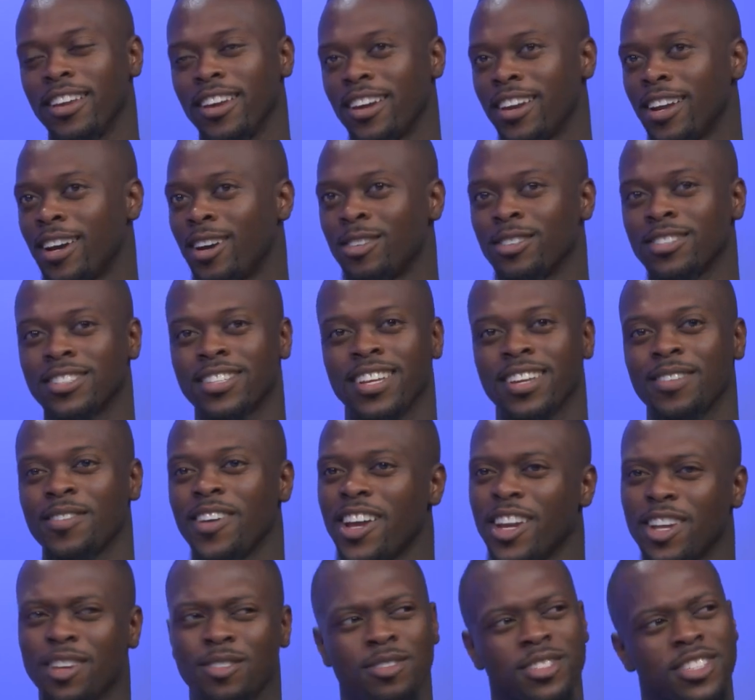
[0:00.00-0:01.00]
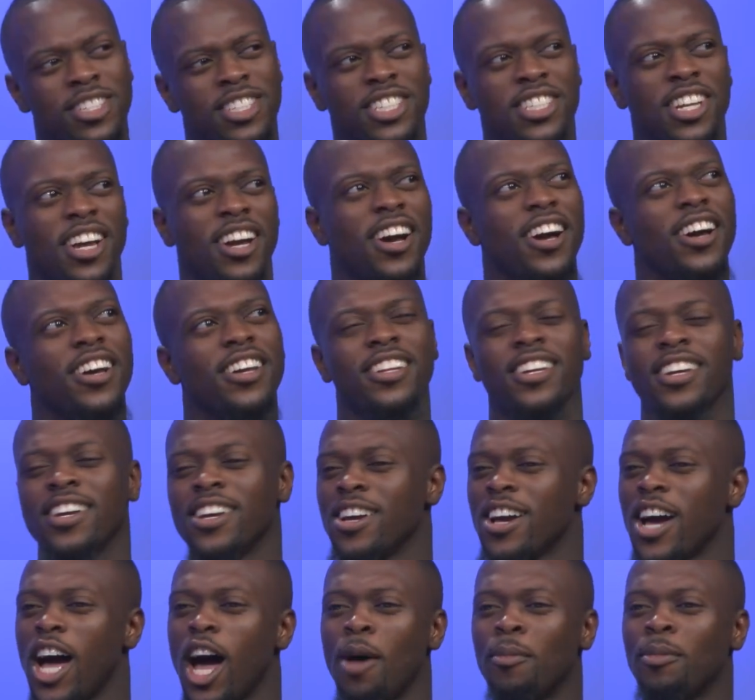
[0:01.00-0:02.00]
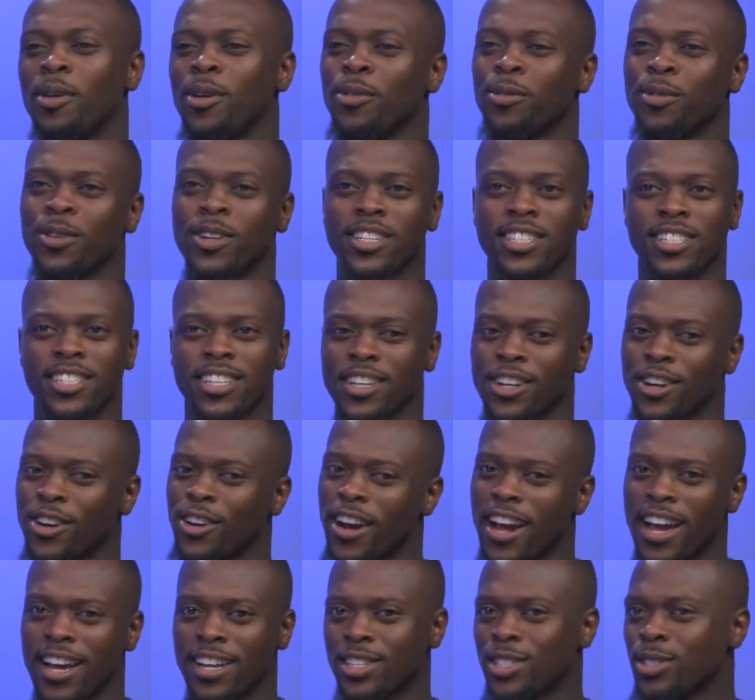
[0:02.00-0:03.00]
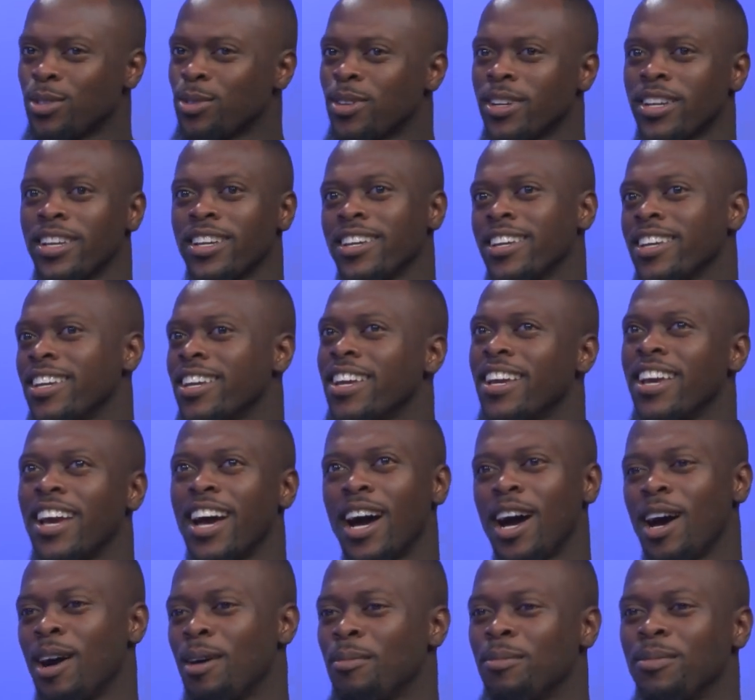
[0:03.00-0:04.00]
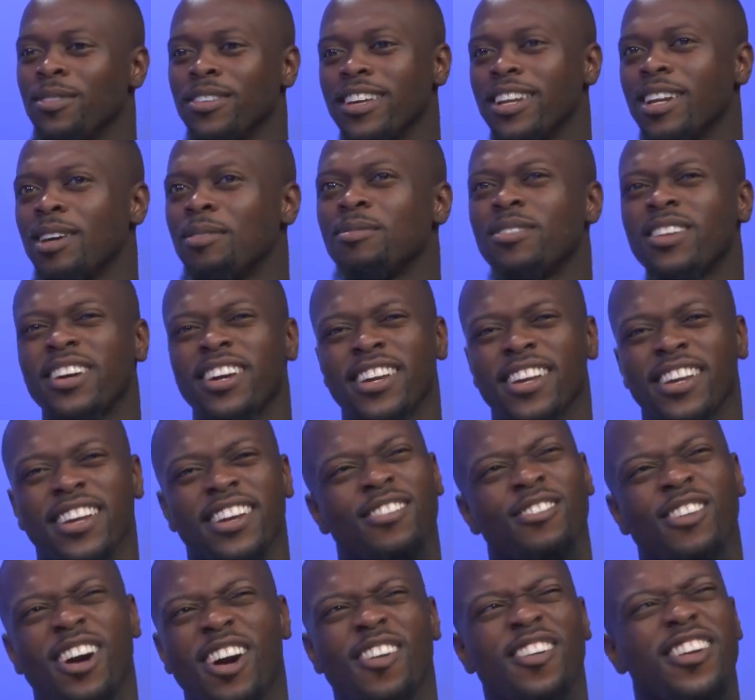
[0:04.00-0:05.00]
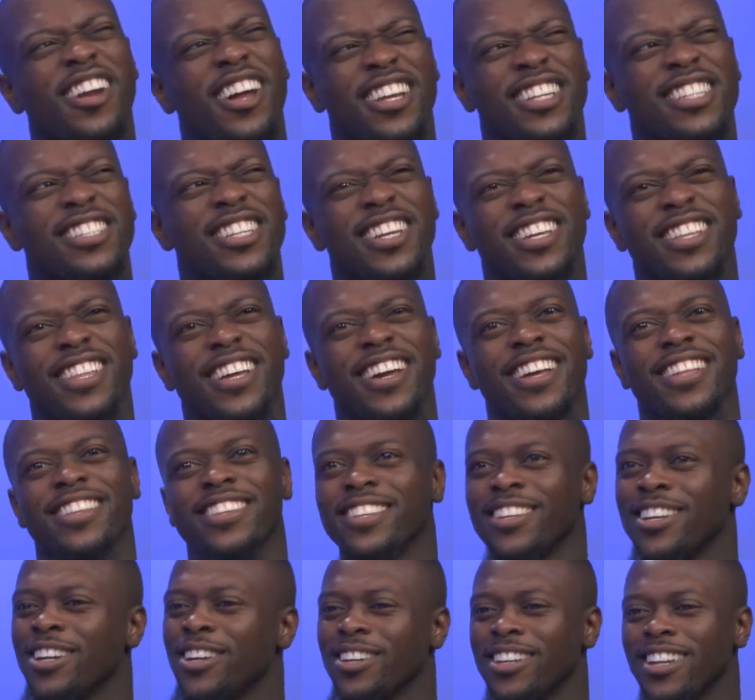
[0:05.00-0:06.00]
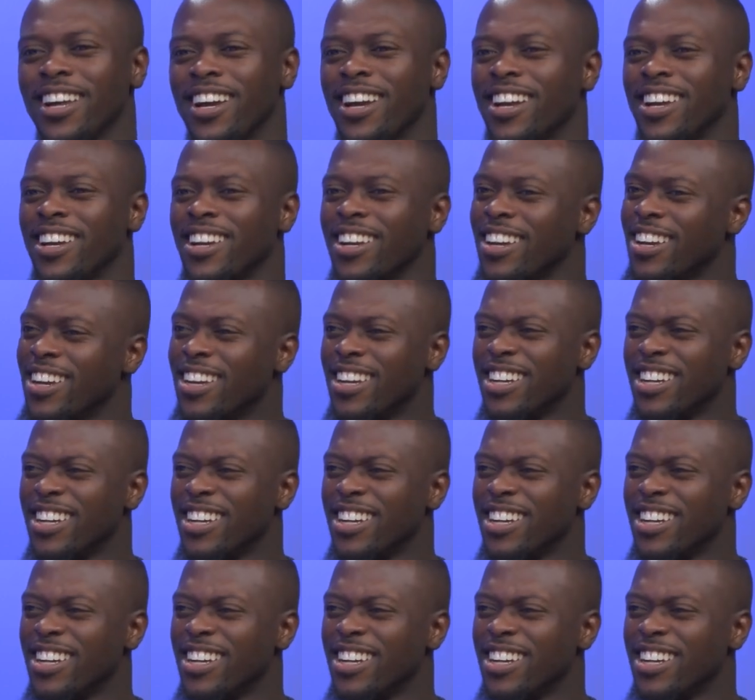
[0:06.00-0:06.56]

and I would say, My name is I'm a recent graduate. I'm and I'm like, Why would I say that? And then they're like,